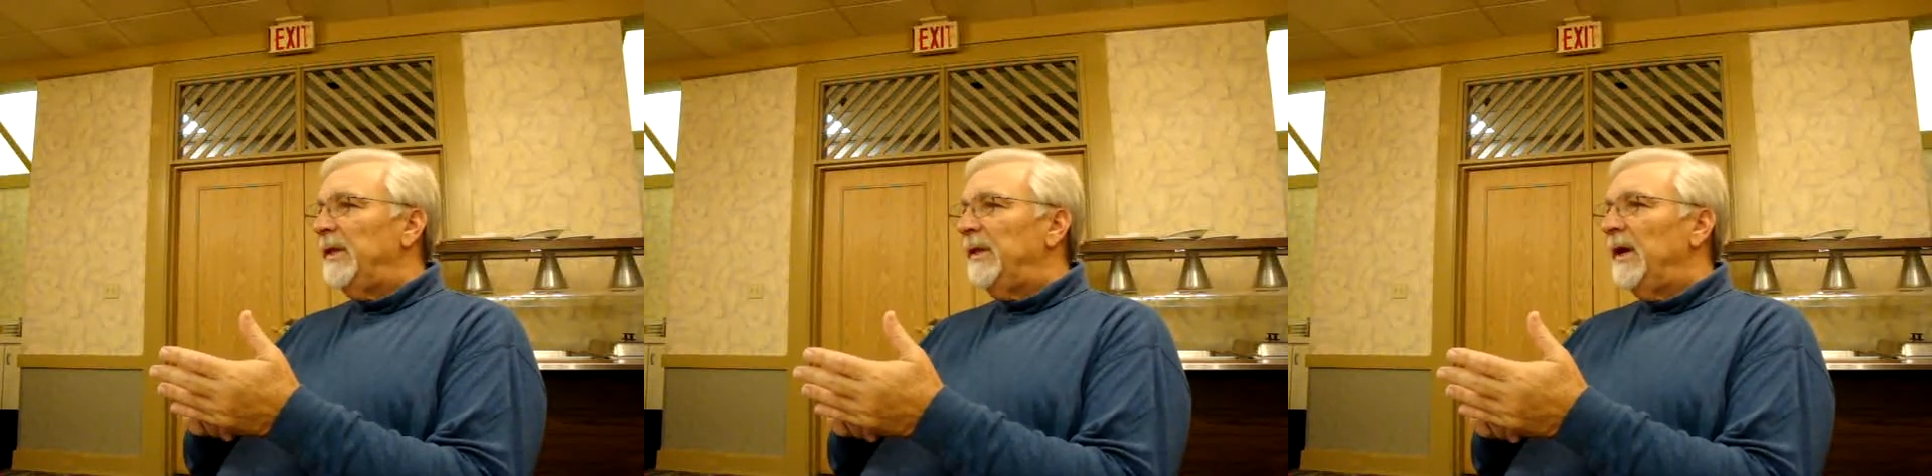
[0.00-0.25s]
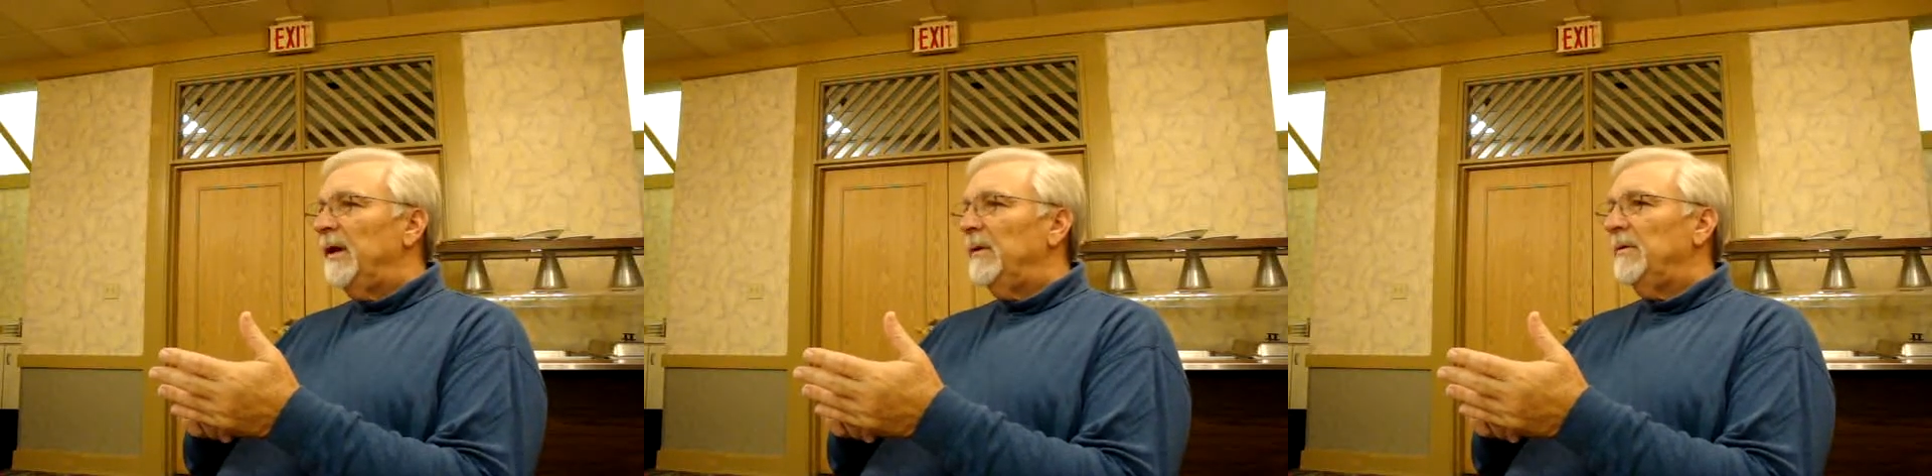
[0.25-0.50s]
in
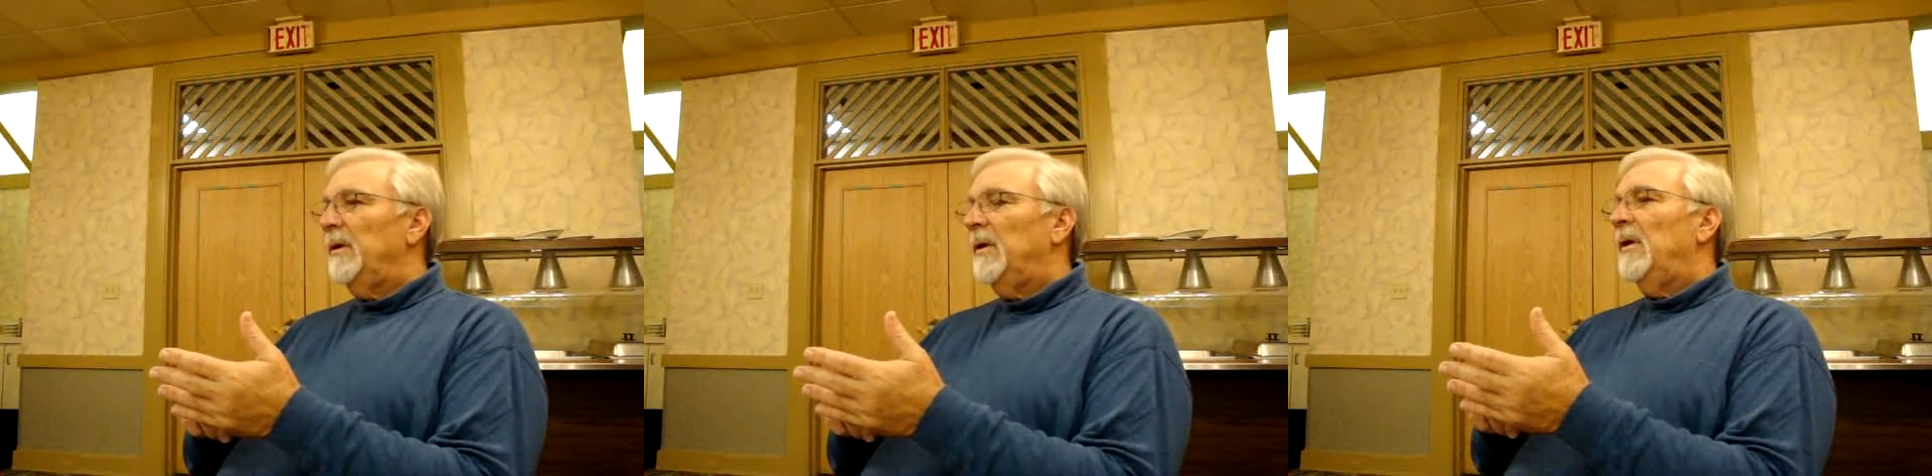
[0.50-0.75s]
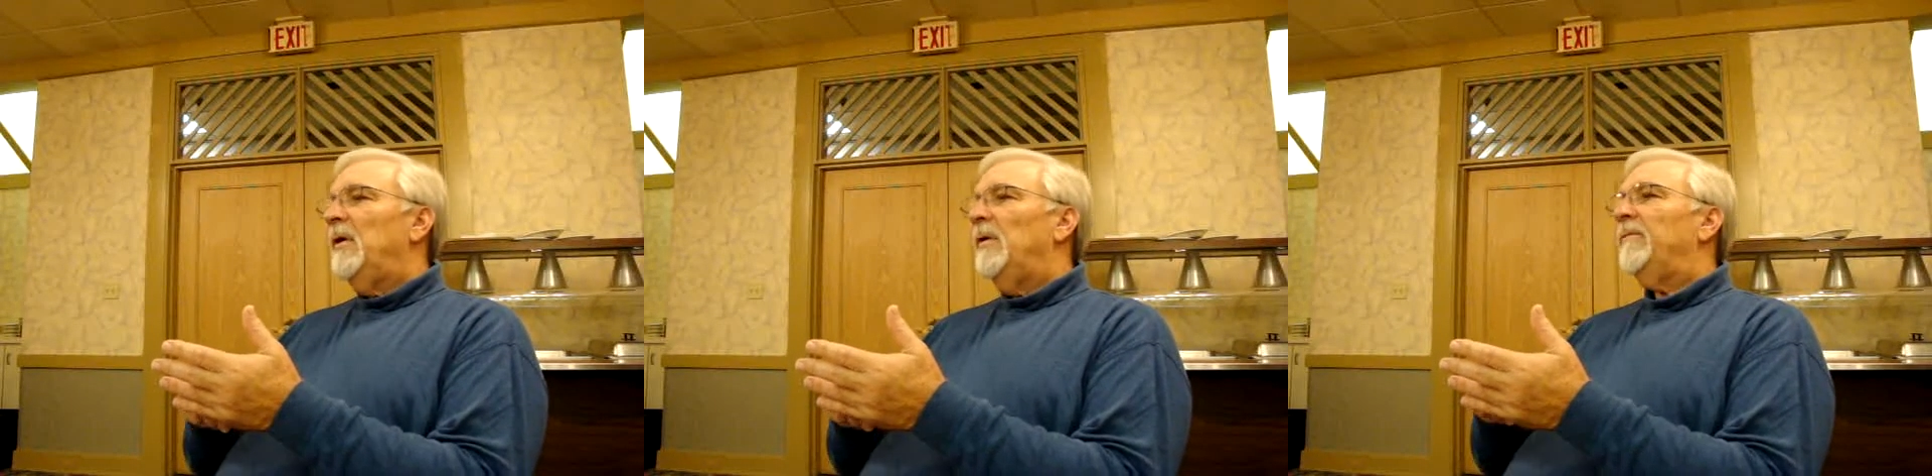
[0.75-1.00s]
there
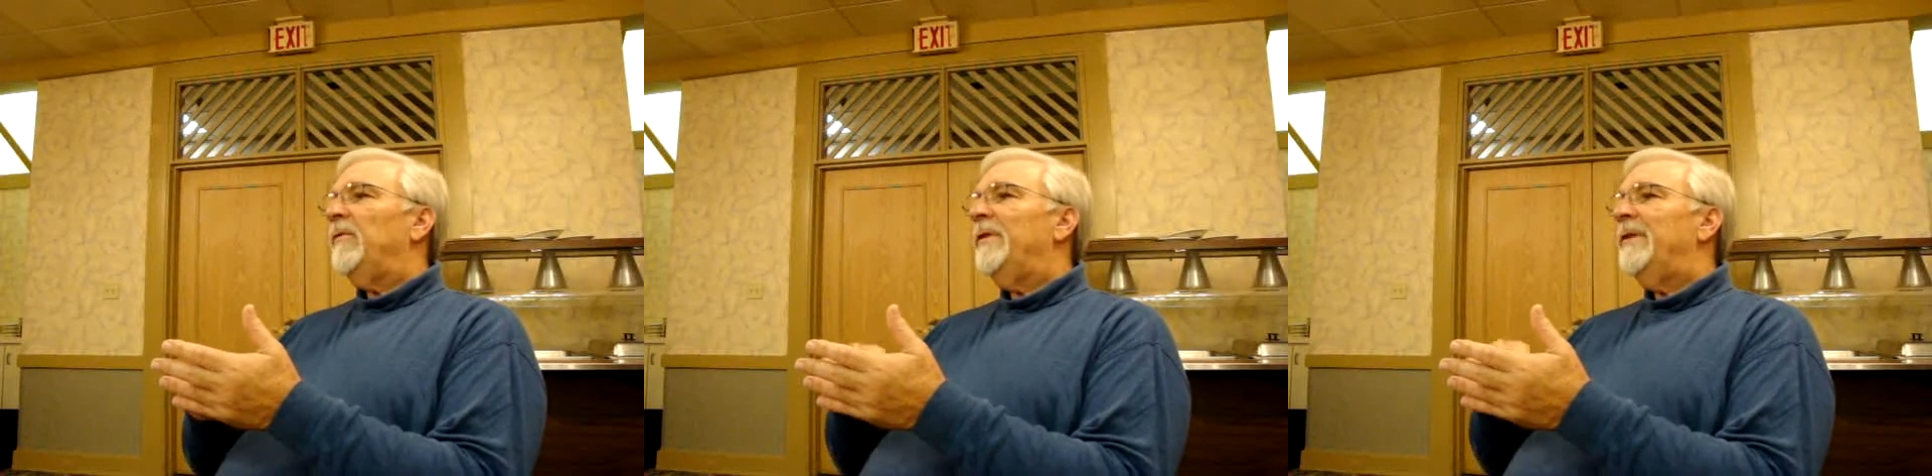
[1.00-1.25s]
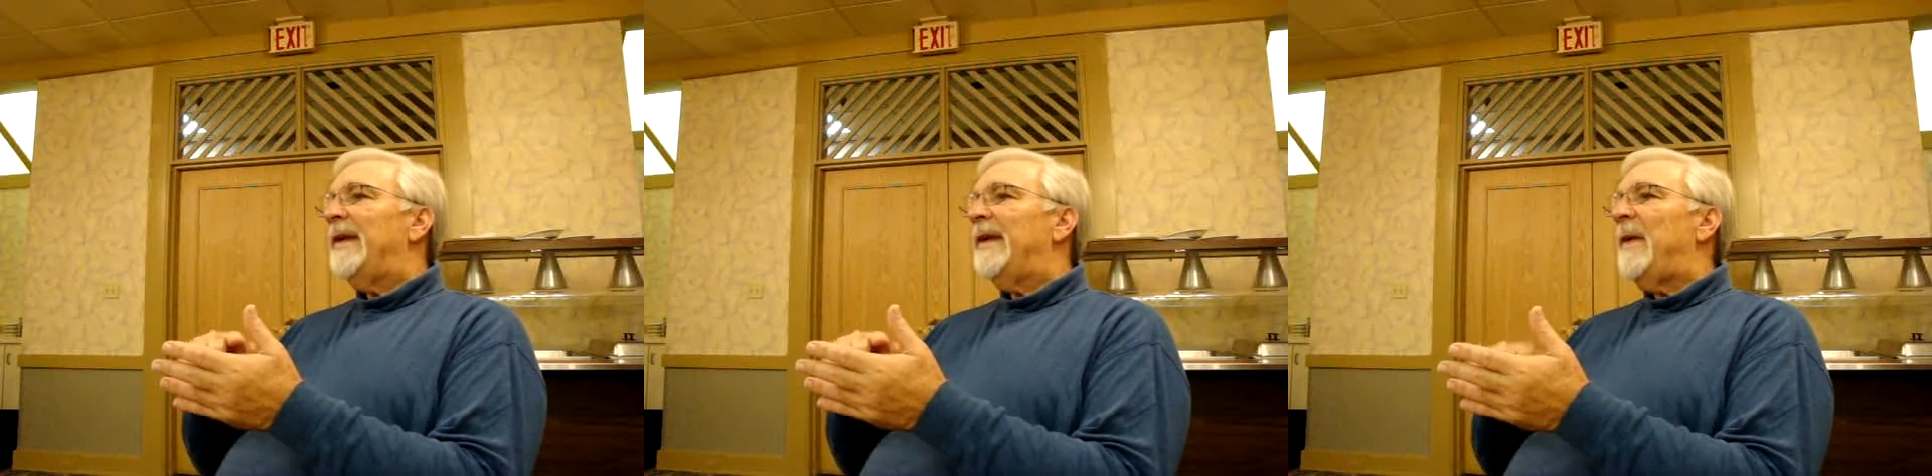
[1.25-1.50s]

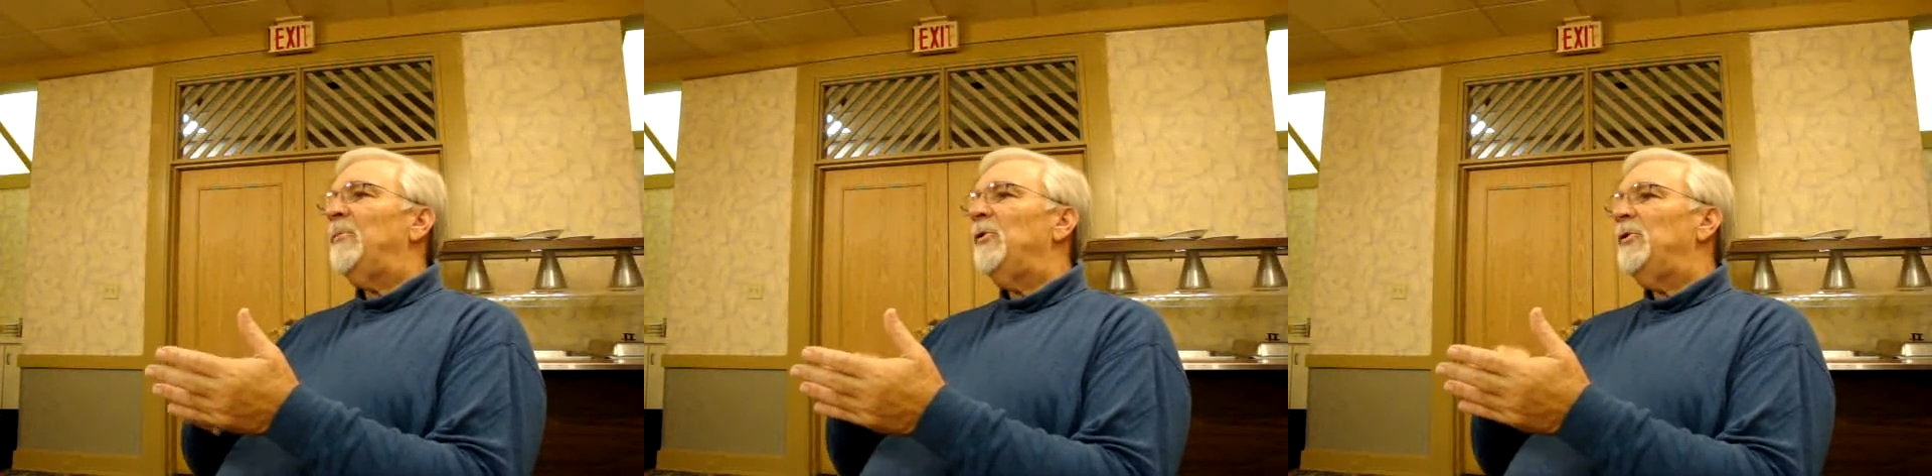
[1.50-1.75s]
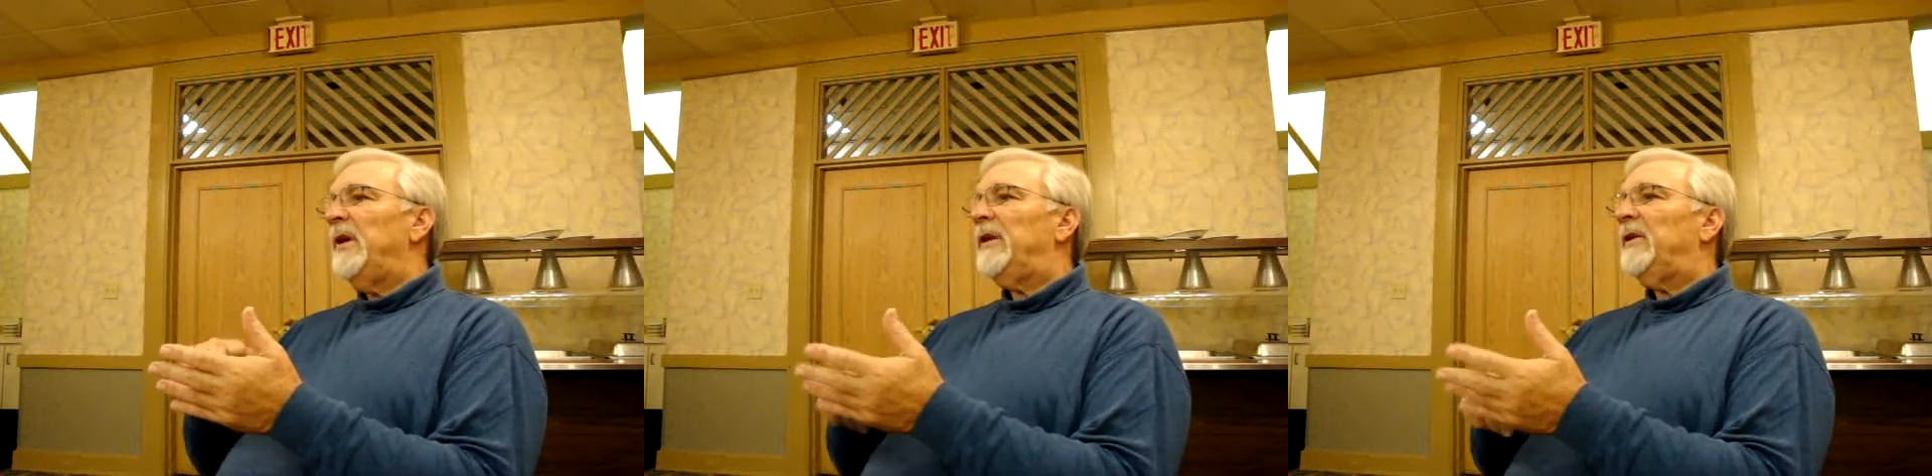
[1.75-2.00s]
for that
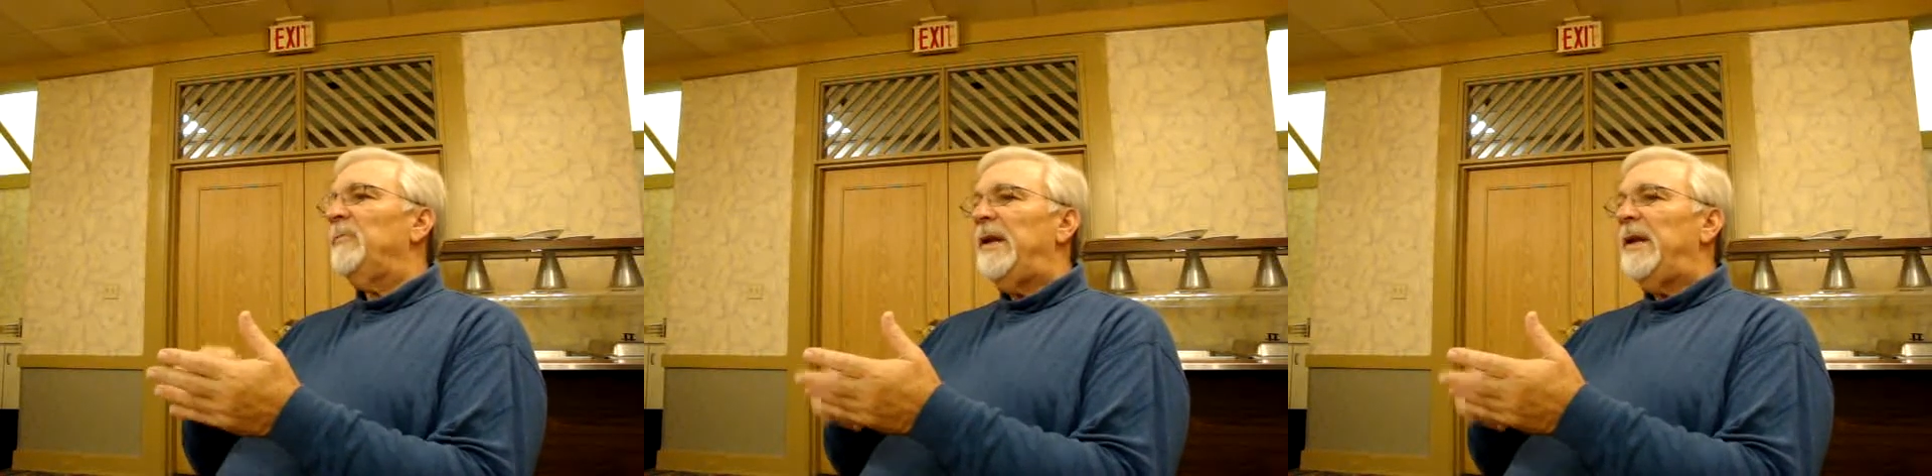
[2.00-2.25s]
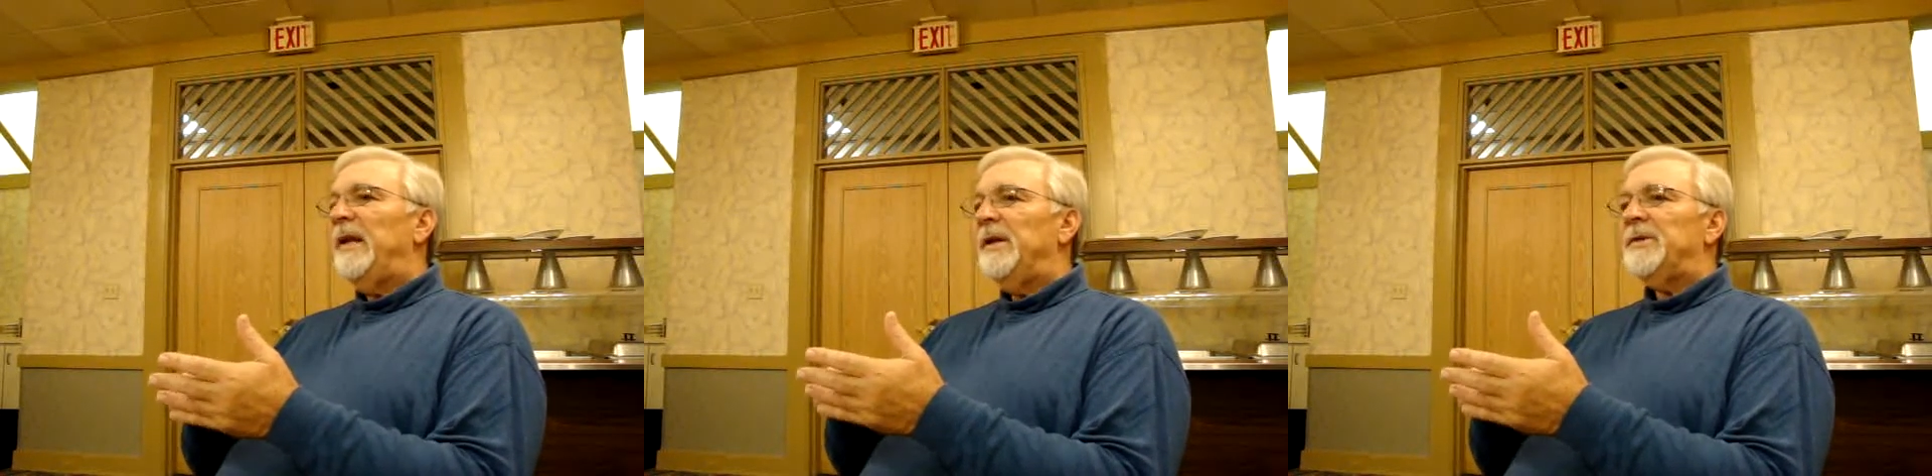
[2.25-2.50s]
particular meeting.